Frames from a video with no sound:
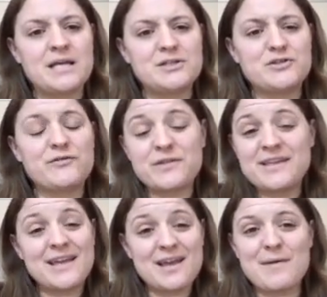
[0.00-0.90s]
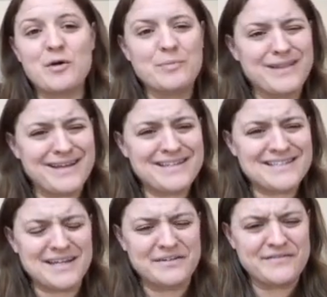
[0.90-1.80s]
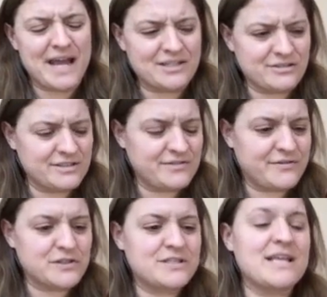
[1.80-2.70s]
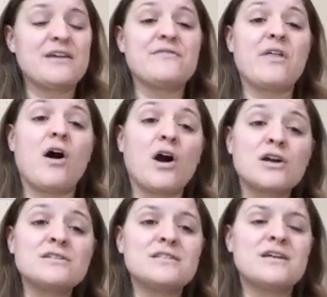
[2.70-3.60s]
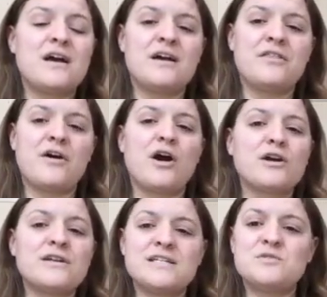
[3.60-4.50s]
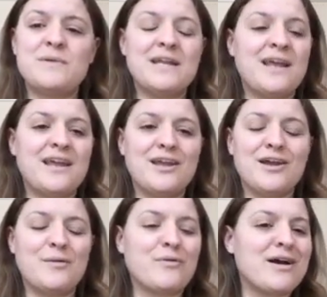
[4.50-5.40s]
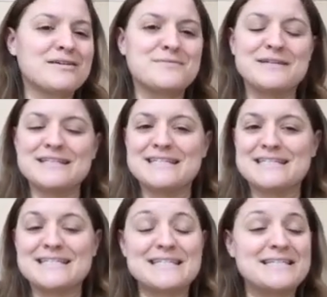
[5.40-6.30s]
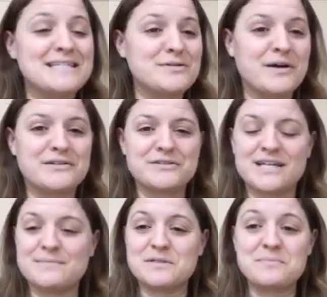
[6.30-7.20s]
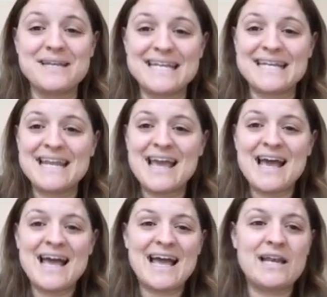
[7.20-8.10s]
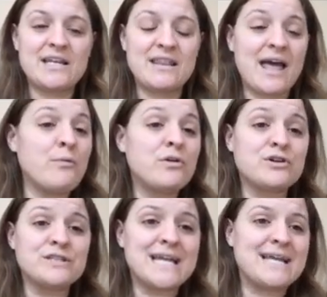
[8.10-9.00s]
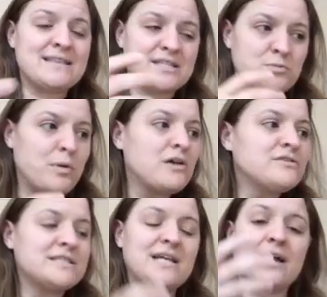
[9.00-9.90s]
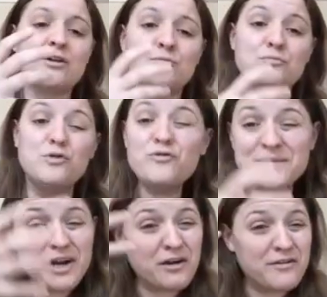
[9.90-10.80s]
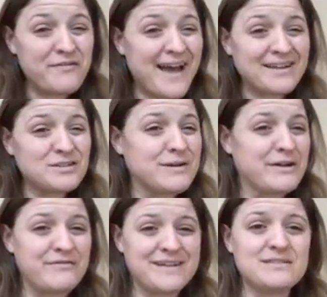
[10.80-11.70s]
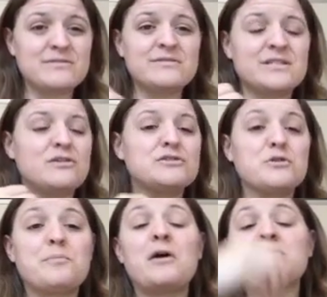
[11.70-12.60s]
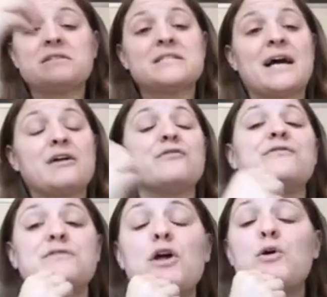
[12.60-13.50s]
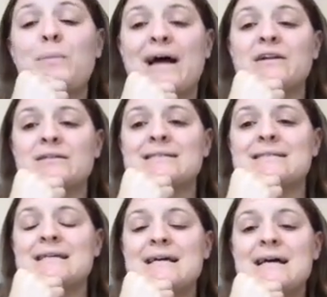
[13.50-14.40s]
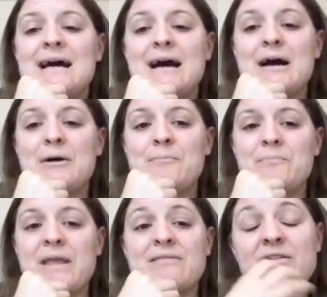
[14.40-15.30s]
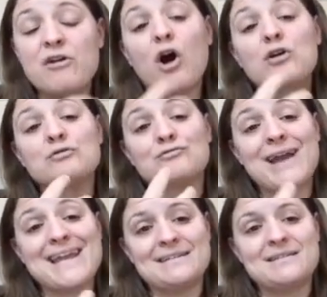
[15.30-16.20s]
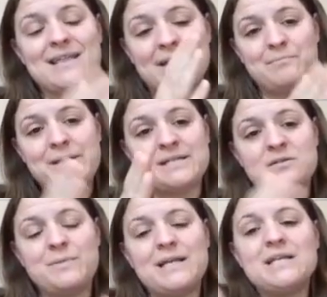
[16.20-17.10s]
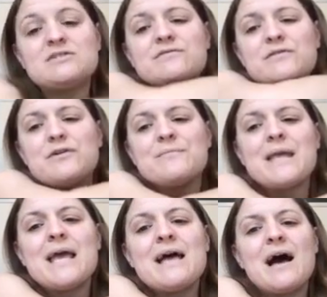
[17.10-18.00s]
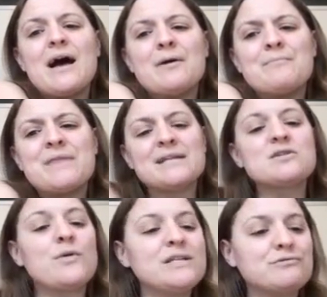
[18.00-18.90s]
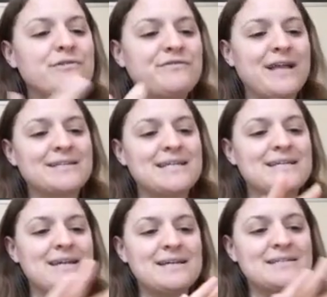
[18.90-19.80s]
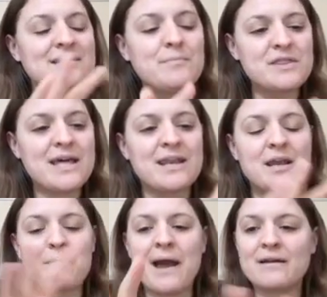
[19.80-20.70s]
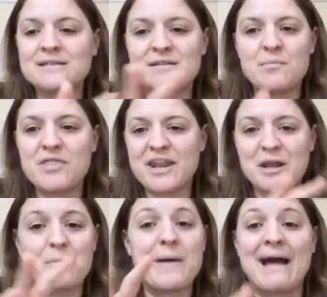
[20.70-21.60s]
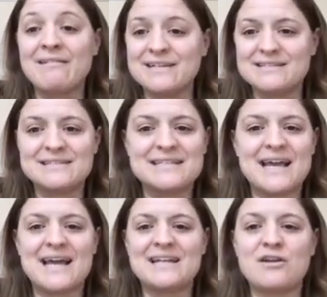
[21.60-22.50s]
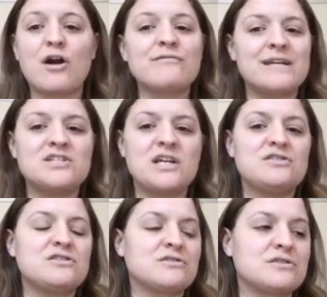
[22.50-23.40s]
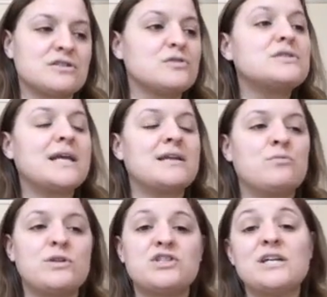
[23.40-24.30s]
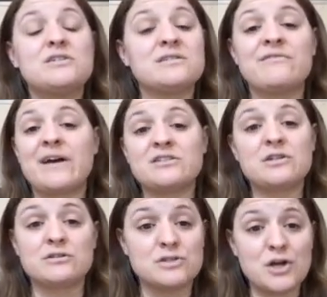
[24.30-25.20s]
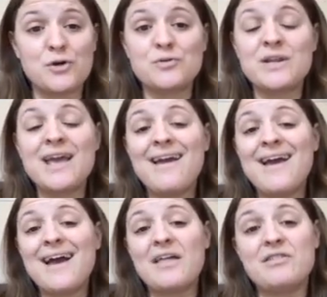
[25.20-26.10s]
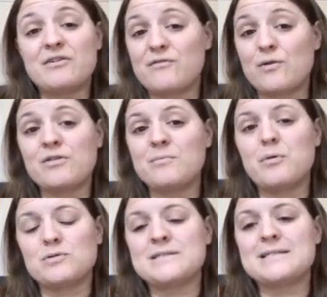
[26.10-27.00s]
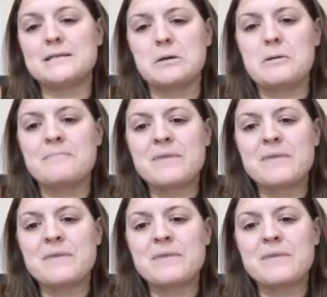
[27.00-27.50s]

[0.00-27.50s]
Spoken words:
So for thinking about blood, it's kind of natural to first think of the heart. The heart is beating approximately 60 to 100 times a minute, and then that will create this pulsatile movement artifact around vessels and also pulsatile flow patterns. And then the heart rate, that beat-to-beat interval, that's going to reflect a sympathetic, parasympathetic balance, and heart rate changes are associated with changes in vascular tone and therefore the bold signal.